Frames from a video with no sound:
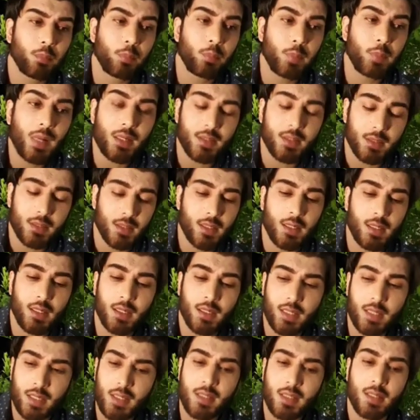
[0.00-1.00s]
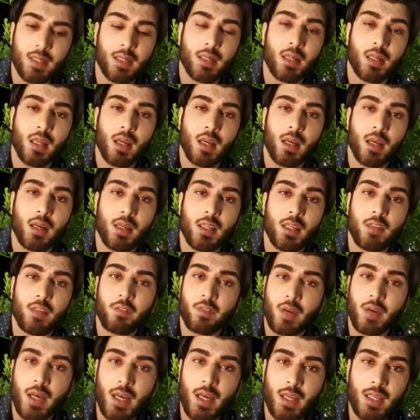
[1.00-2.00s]
But again,
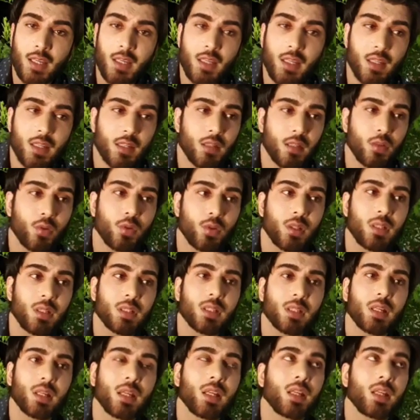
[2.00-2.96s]
if I couldn't